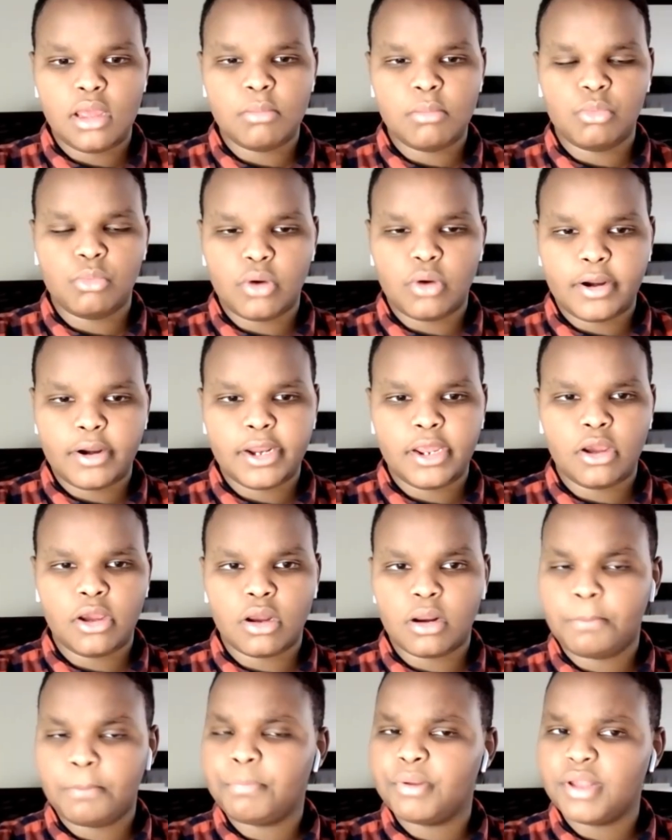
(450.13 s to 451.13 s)
I am running
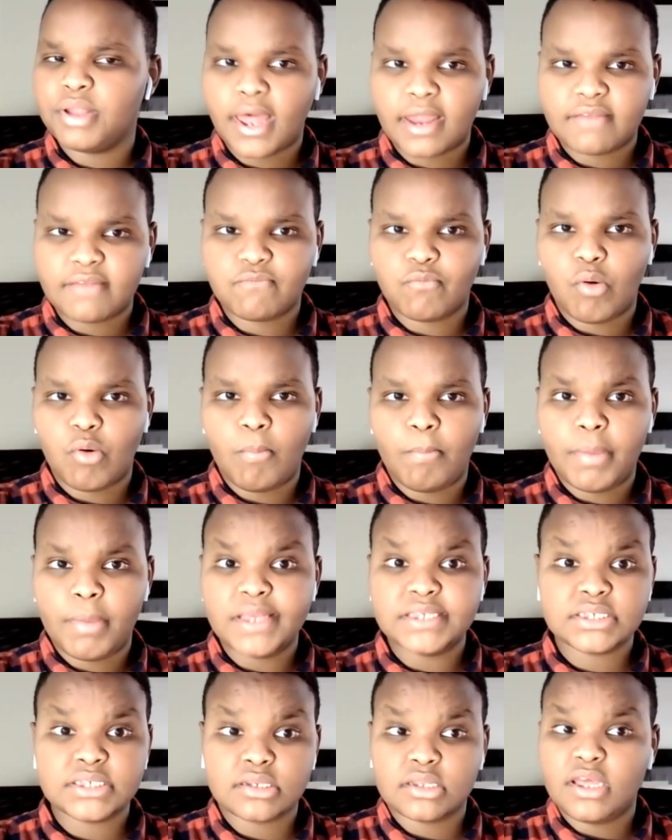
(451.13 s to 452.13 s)
on a platform
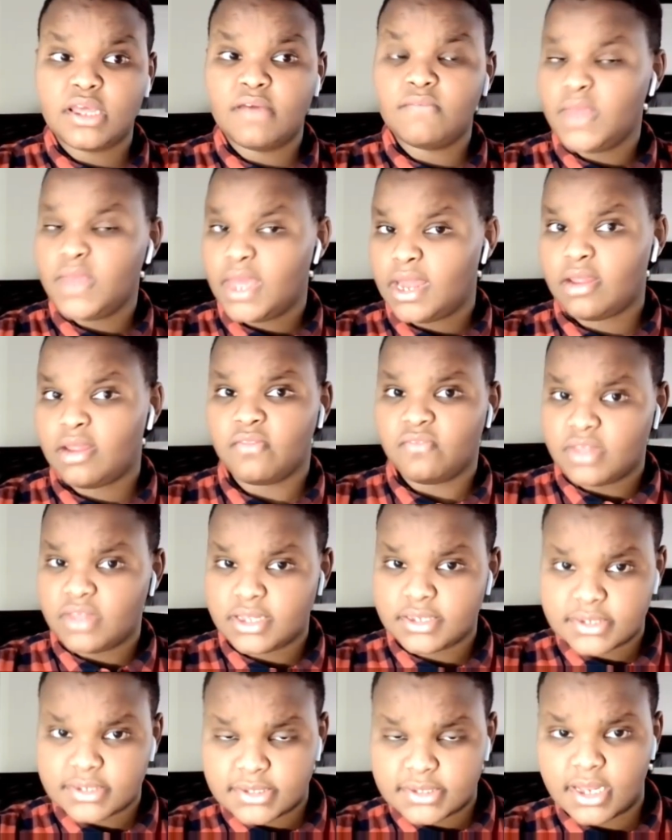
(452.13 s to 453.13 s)
basically of getting
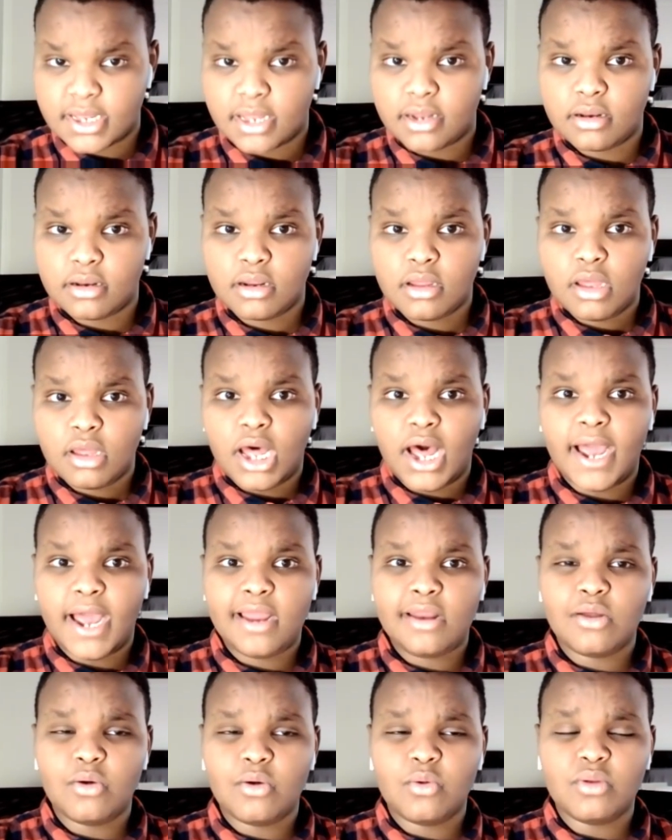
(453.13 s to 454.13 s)
things done.
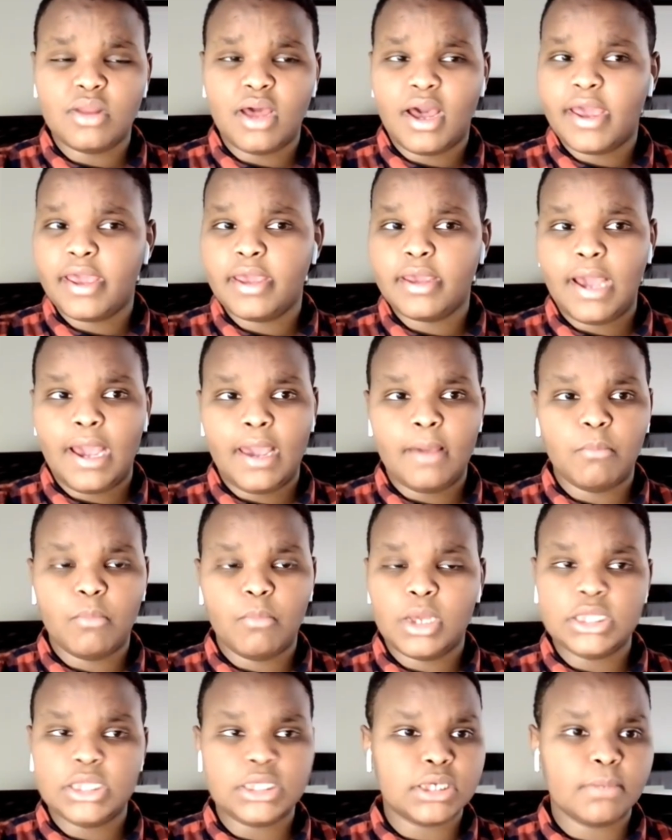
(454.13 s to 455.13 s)
I don't I
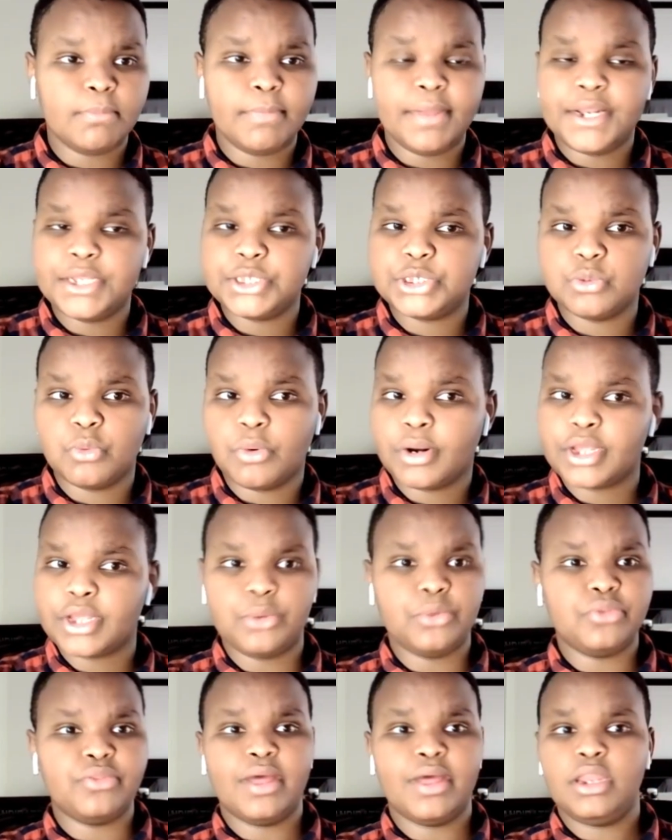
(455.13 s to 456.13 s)
I'm committed to
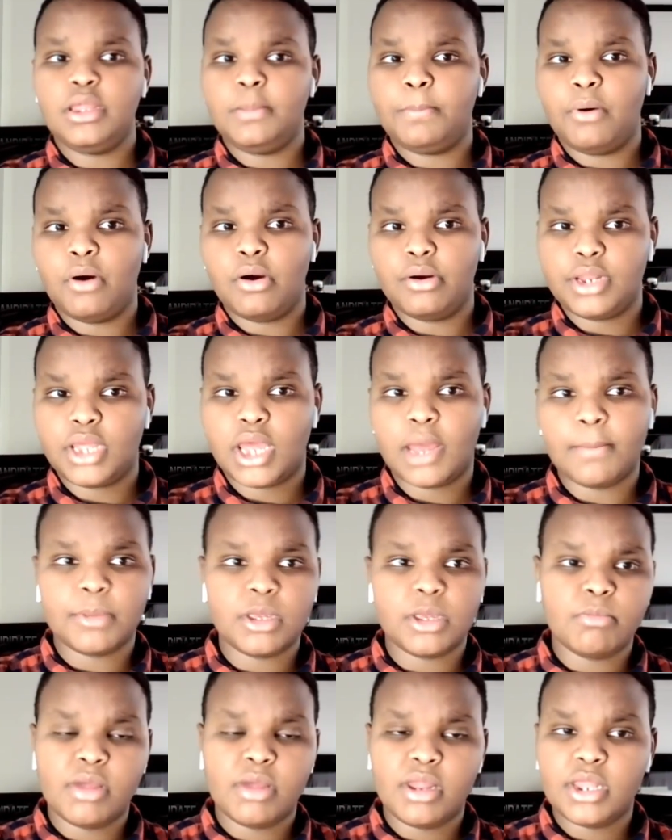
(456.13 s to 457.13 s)
working with any party.
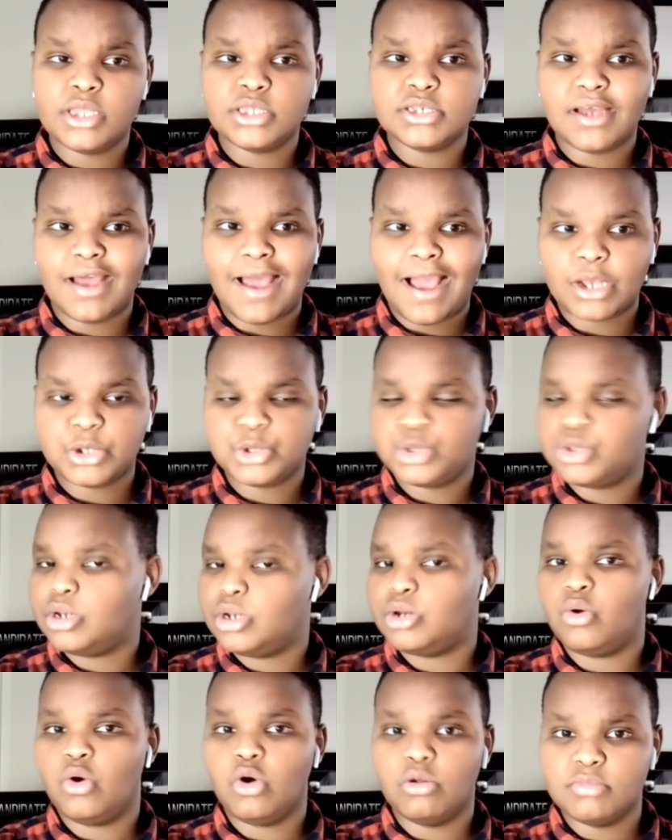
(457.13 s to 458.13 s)
I'm committed to
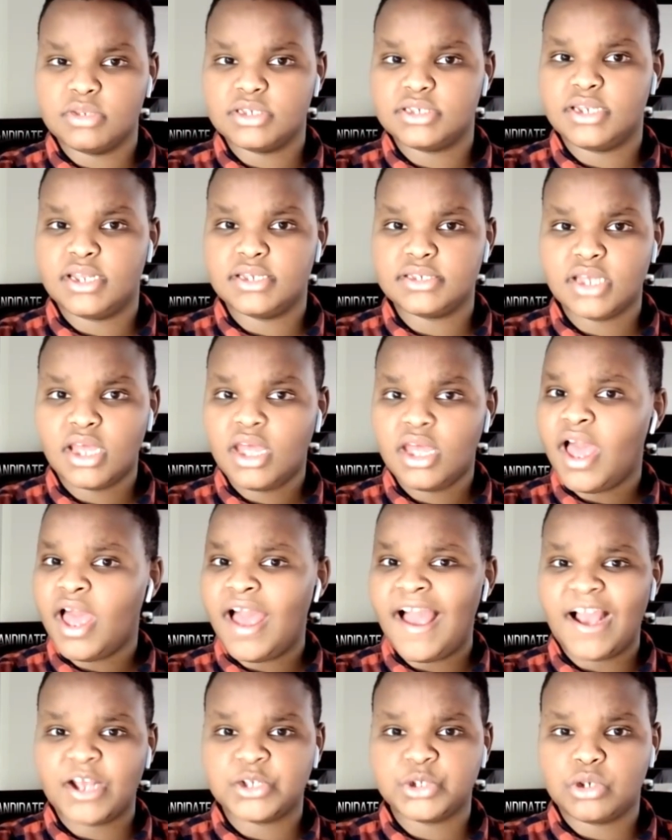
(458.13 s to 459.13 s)
action on homelessness,
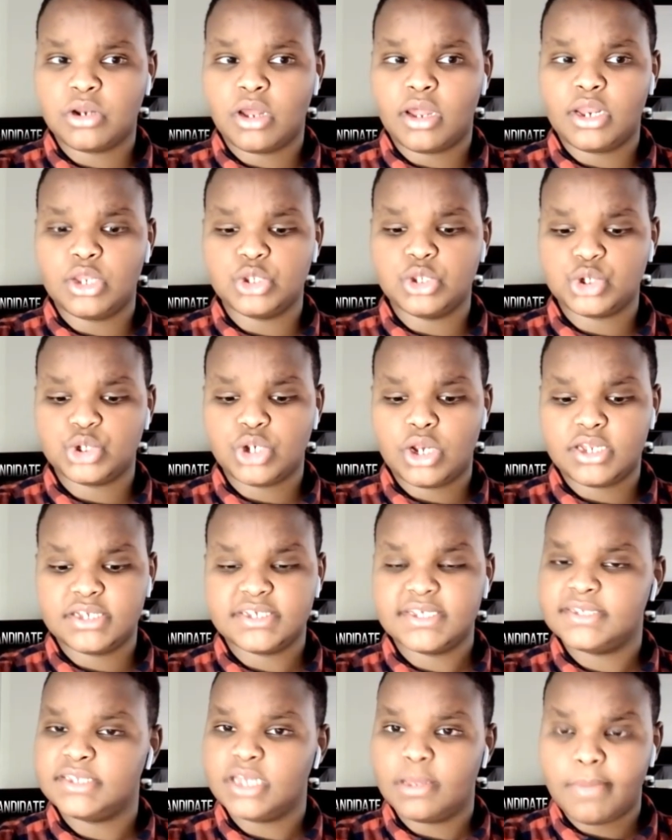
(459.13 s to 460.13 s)
action on
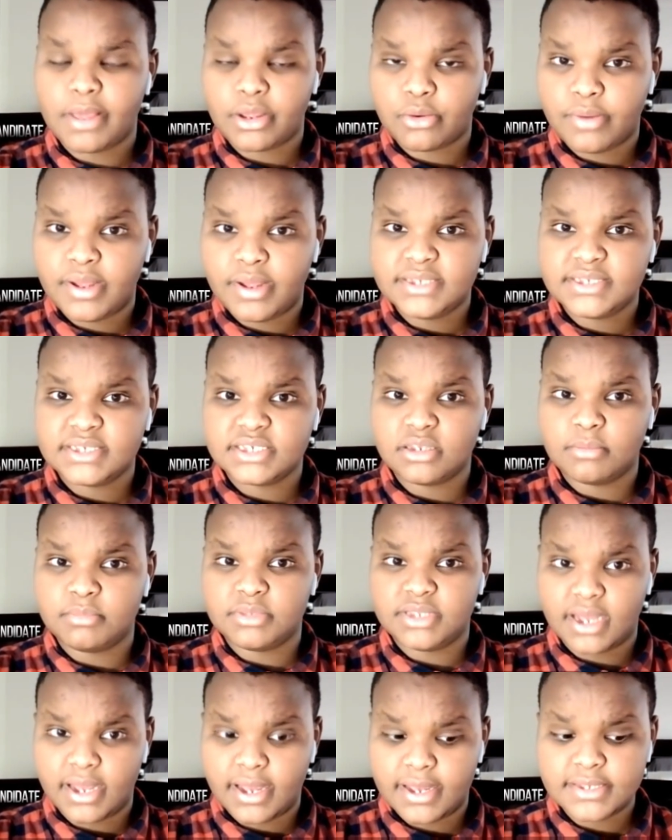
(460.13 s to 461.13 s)
ensuring systemic
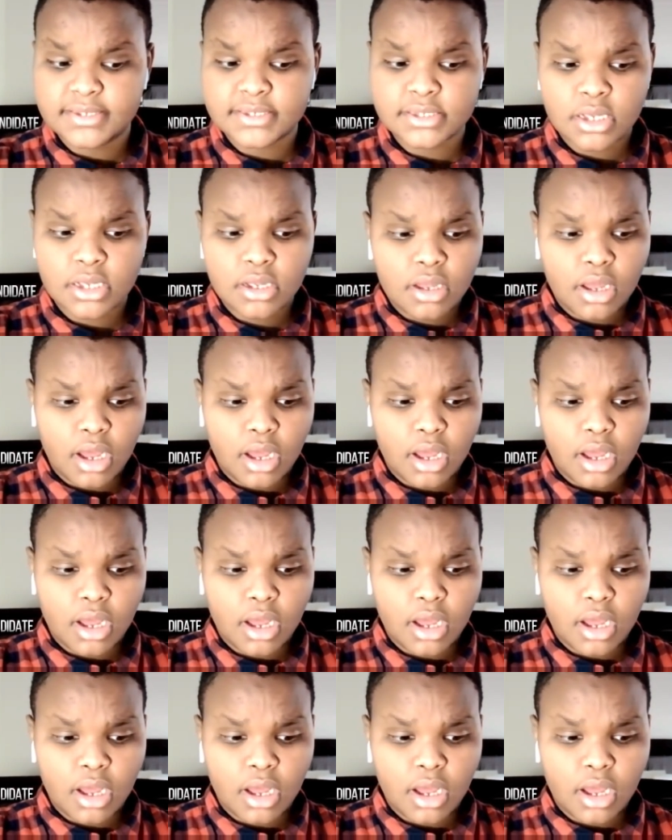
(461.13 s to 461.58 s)
racism dies.